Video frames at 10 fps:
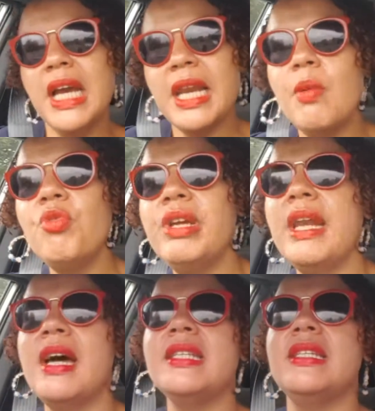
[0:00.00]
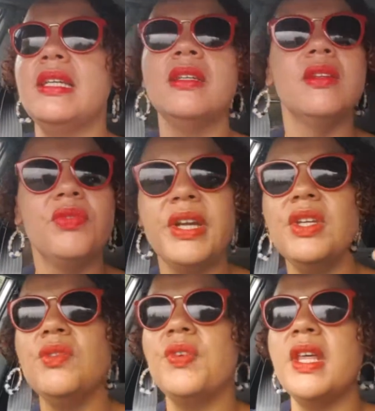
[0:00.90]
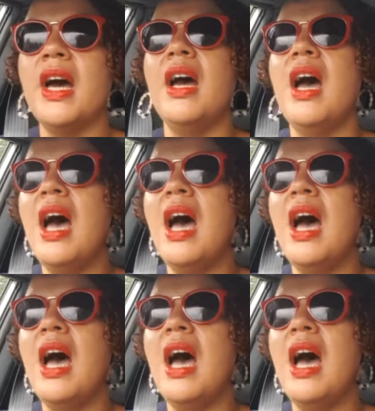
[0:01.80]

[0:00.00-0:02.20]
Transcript: And I'm realizing, thank you for that,